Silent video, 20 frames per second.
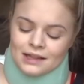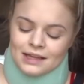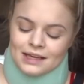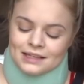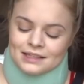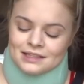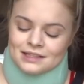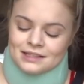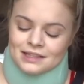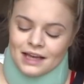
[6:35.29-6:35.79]

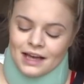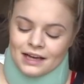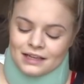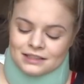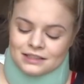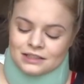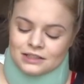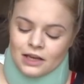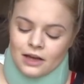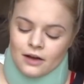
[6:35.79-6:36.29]
That
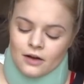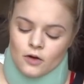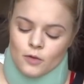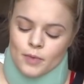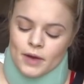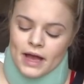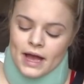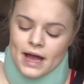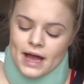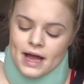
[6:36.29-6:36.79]
sucks so
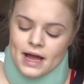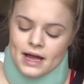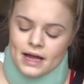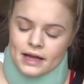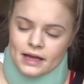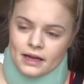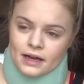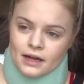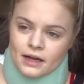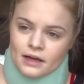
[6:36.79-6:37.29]

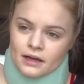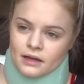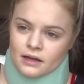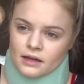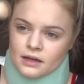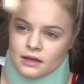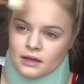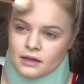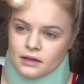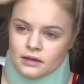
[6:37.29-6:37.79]
bad!
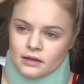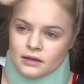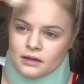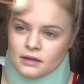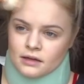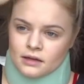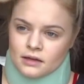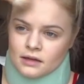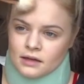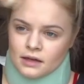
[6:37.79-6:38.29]

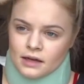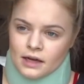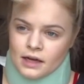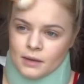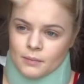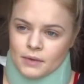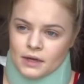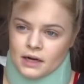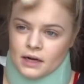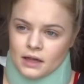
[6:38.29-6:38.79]

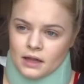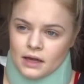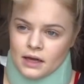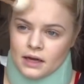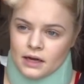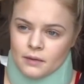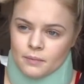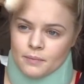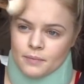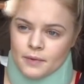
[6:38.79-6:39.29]
I'm in a
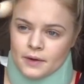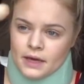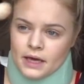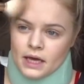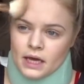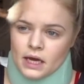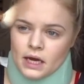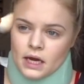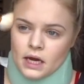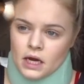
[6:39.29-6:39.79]
lot of
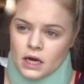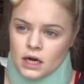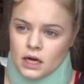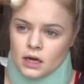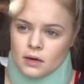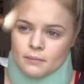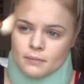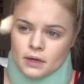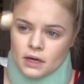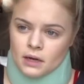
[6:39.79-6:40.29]

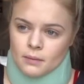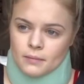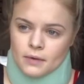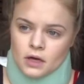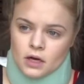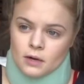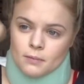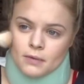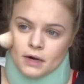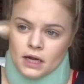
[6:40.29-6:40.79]
pain, but I'm
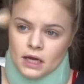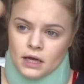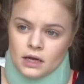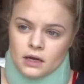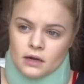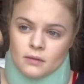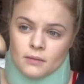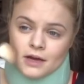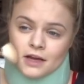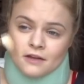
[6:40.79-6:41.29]
gonna
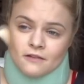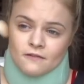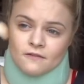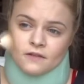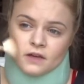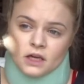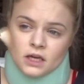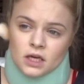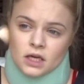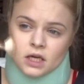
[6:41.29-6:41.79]
blend my
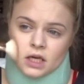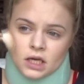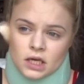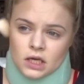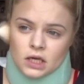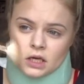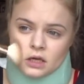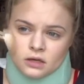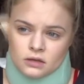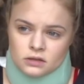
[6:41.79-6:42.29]

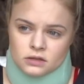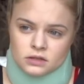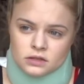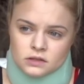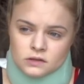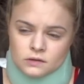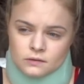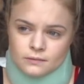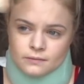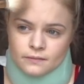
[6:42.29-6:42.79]

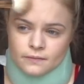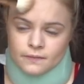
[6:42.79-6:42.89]
face